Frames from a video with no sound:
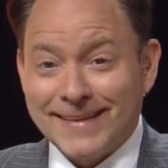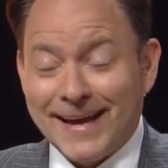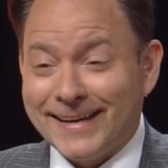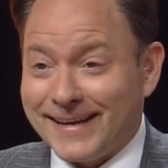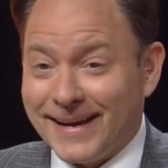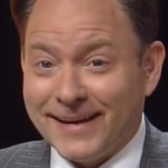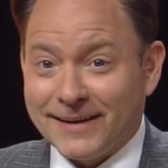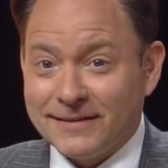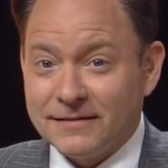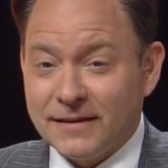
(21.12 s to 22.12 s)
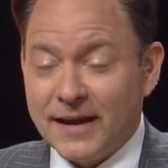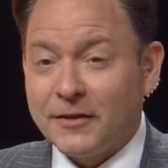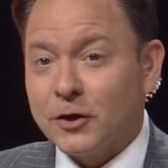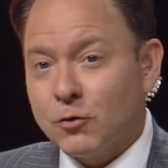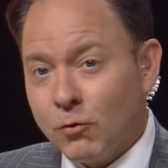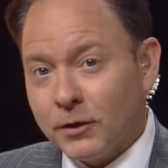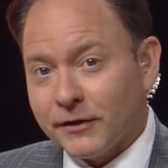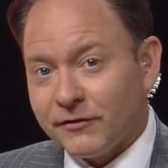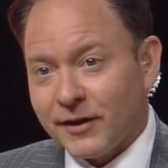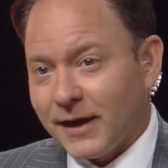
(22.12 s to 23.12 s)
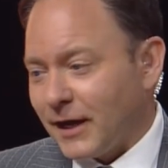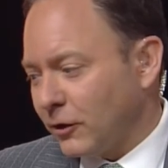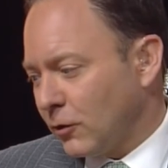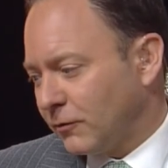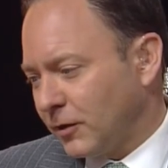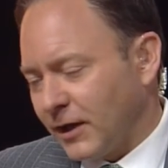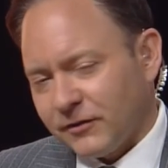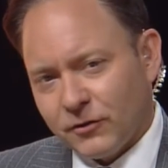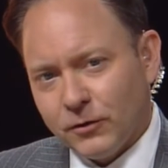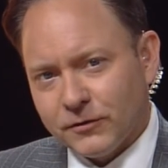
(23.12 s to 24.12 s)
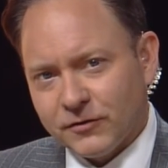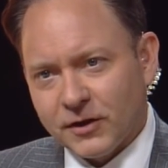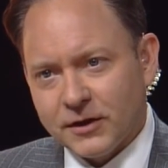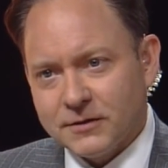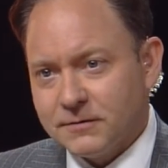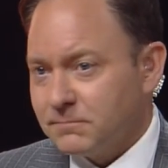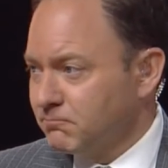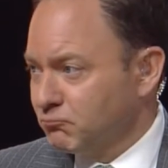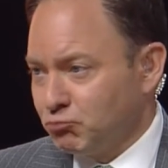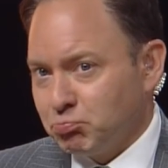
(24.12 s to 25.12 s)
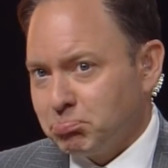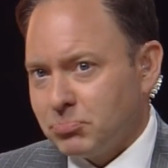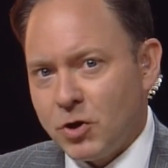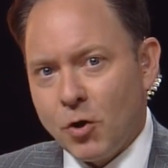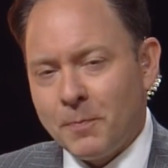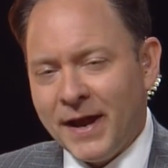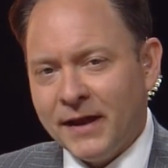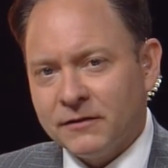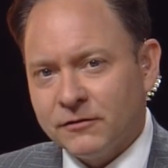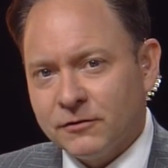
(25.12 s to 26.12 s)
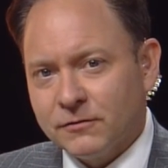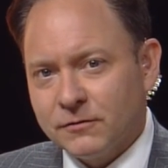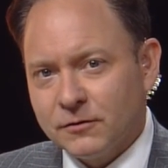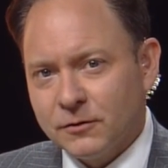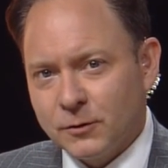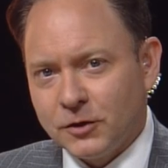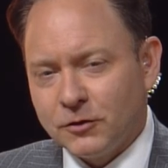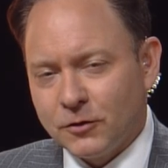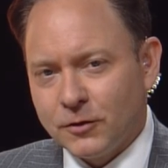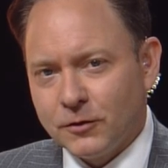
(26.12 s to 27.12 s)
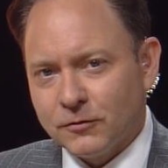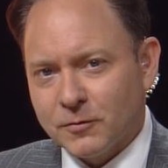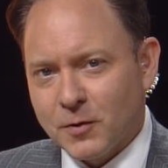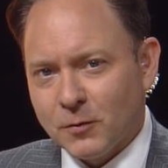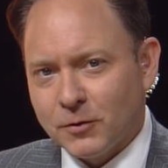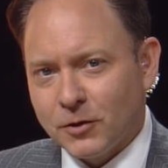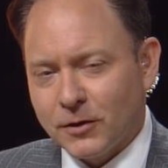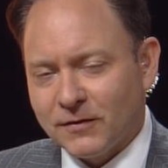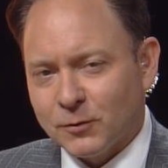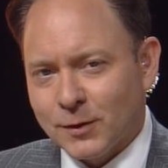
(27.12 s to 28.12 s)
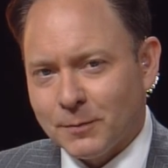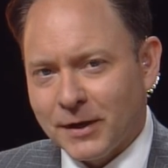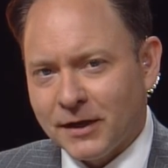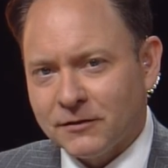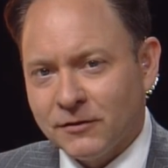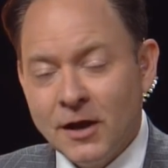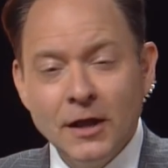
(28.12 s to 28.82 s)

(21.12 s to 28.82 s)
I get it. And the coolest thing, I don't know if you guys noticed that, no pants. When you do the news from home, you don't have to wear pants.